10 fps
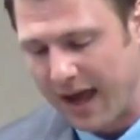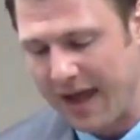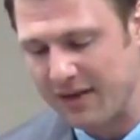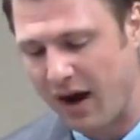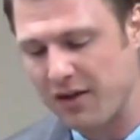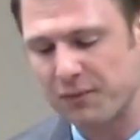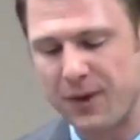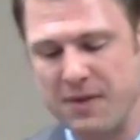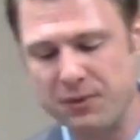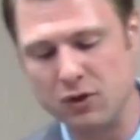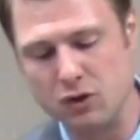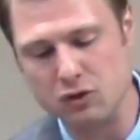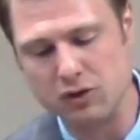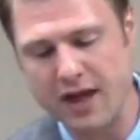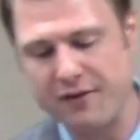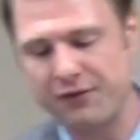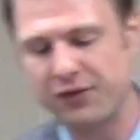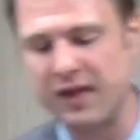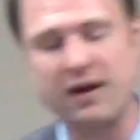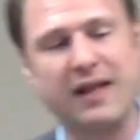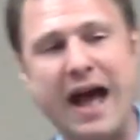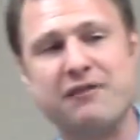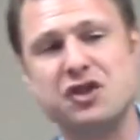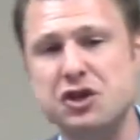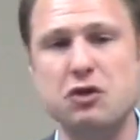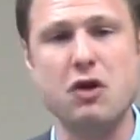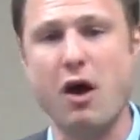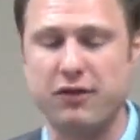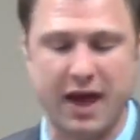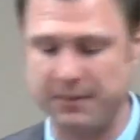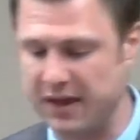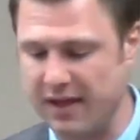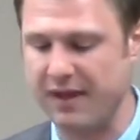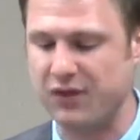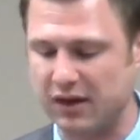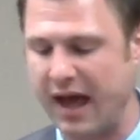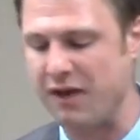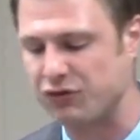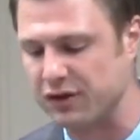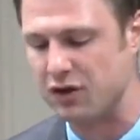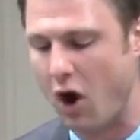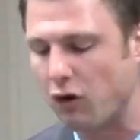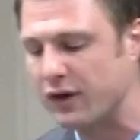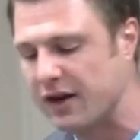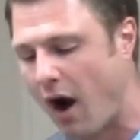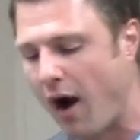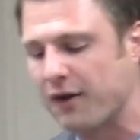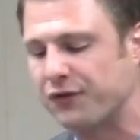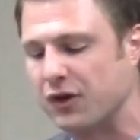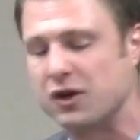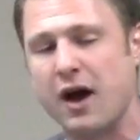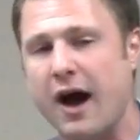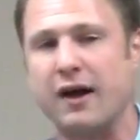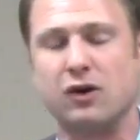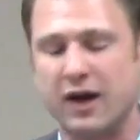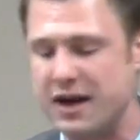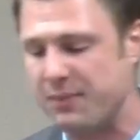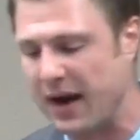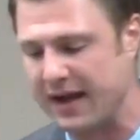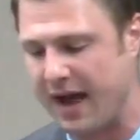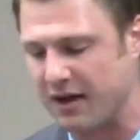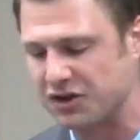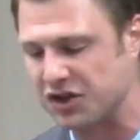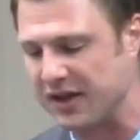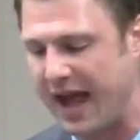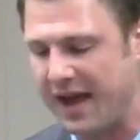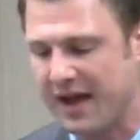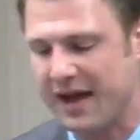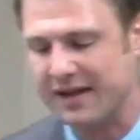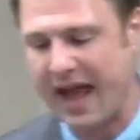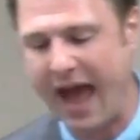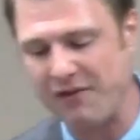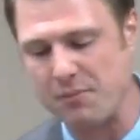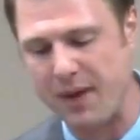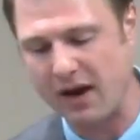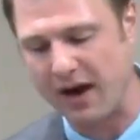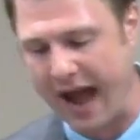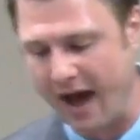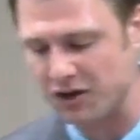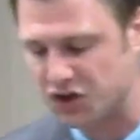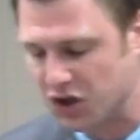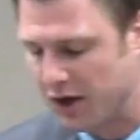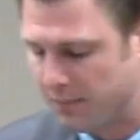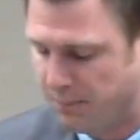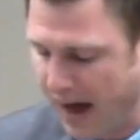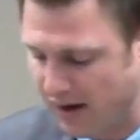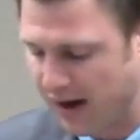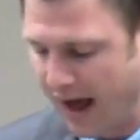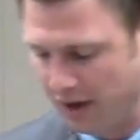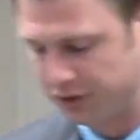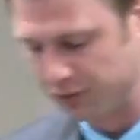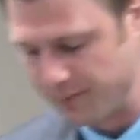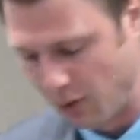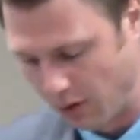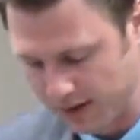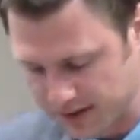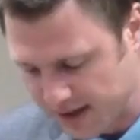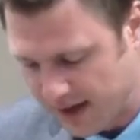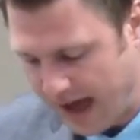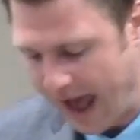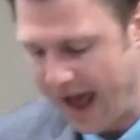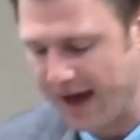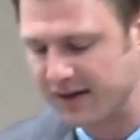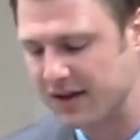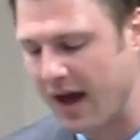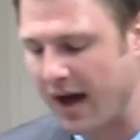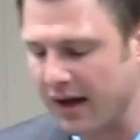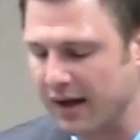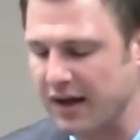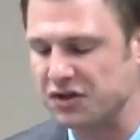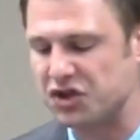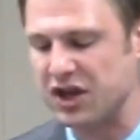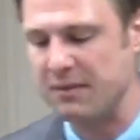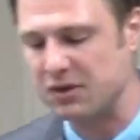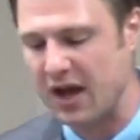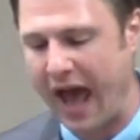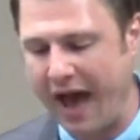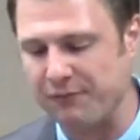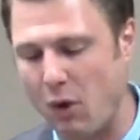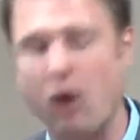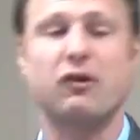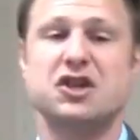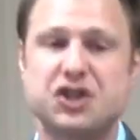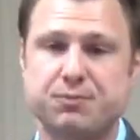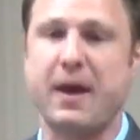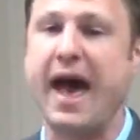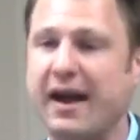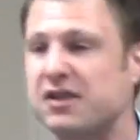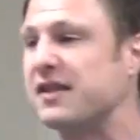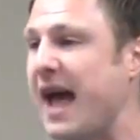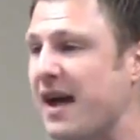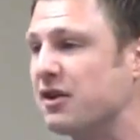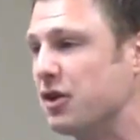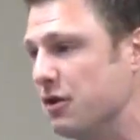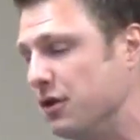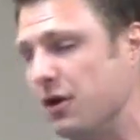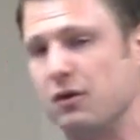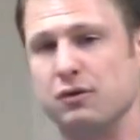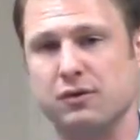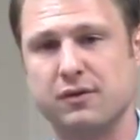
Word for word: And there are other people who live their lives, and you know them, and they live their lives with no regard for God or anybody else, and they, they have a bigger house, better health report, and, uh, and seem to have more respect than you do.